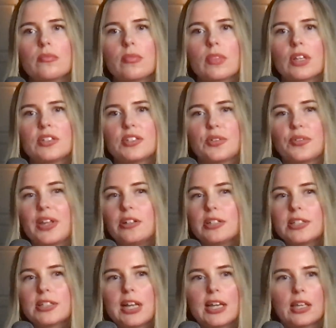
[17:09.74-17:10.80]
So
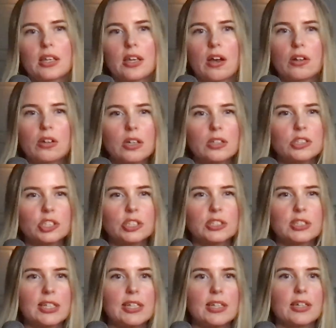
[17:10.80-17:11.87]
there's like
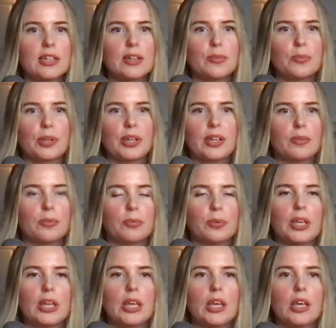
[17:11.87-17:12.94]
unconsciously
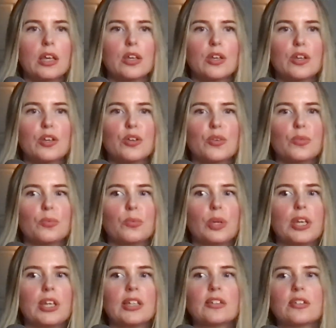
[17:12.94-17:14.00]
we
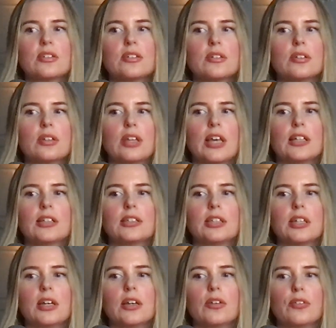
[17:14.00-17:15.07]
get
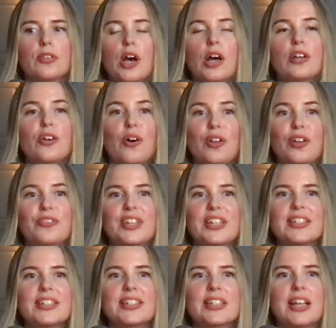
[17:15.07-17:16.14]
thought all of
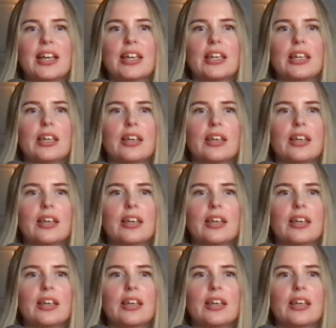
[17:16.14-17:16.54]
these like